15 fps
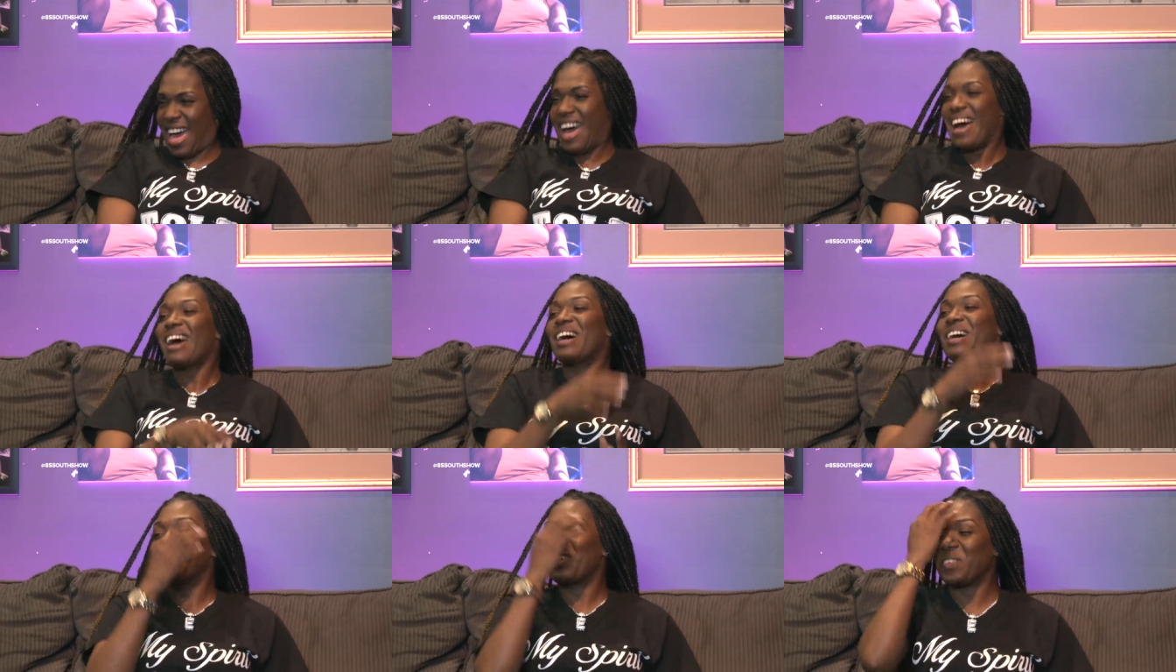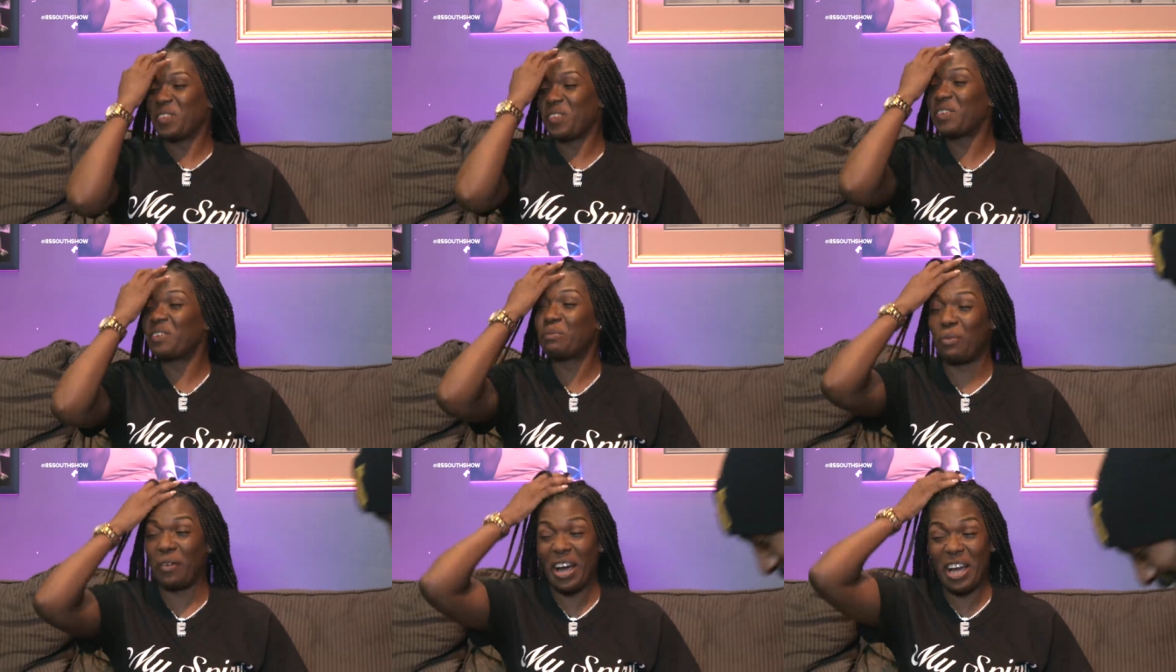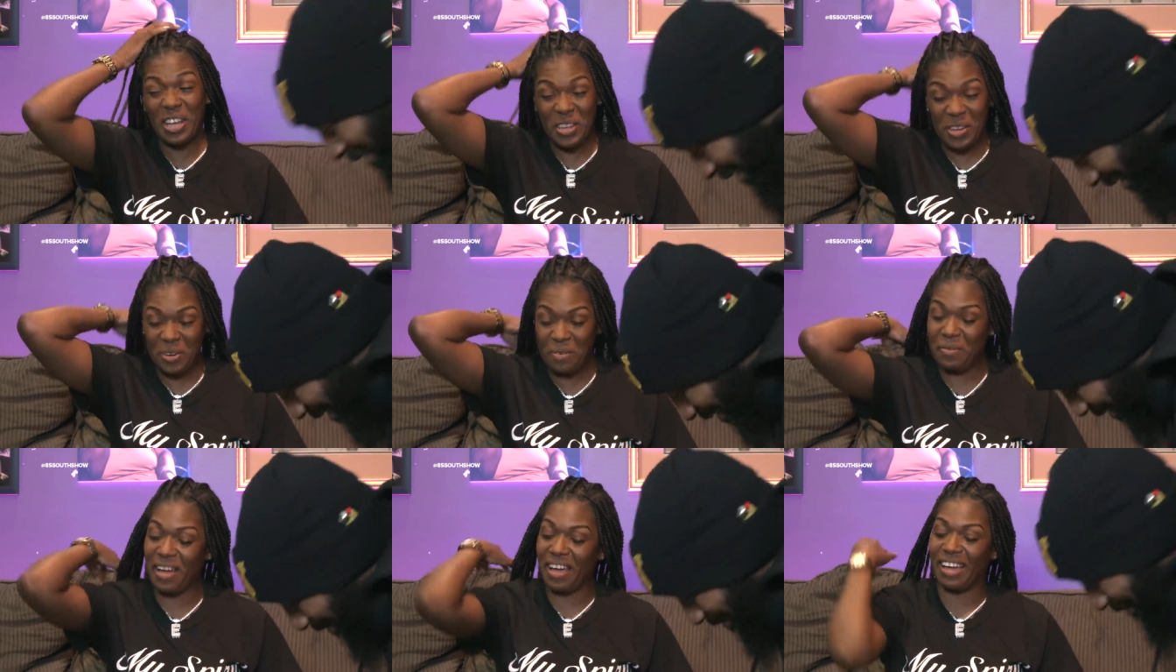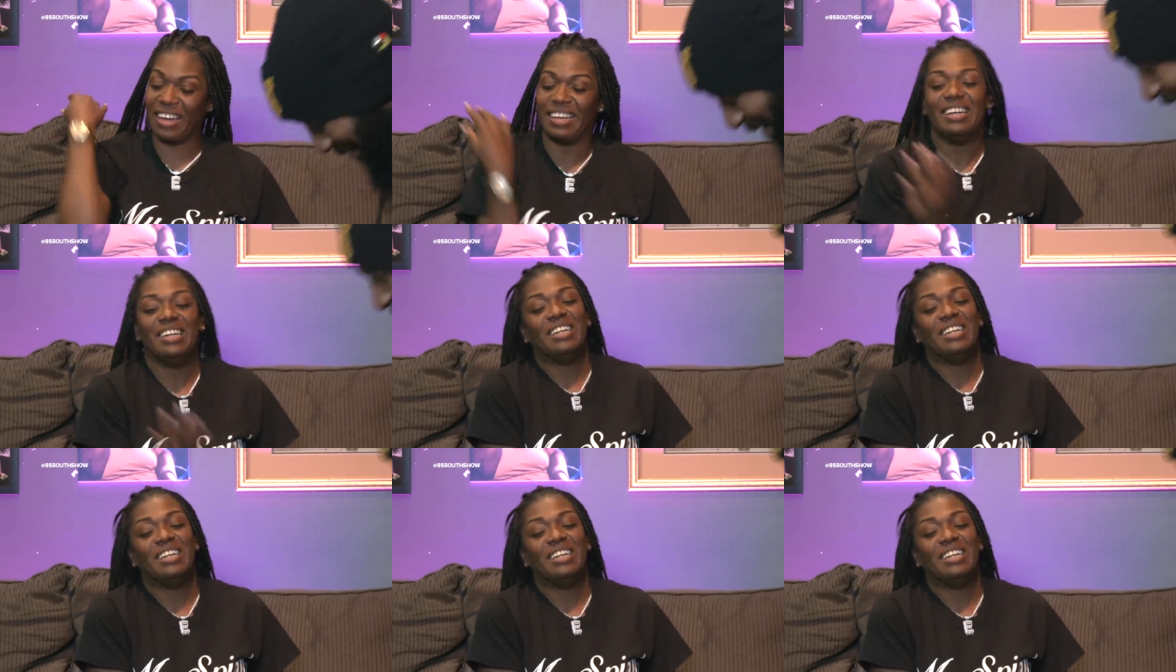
Bring you back. Bring you back.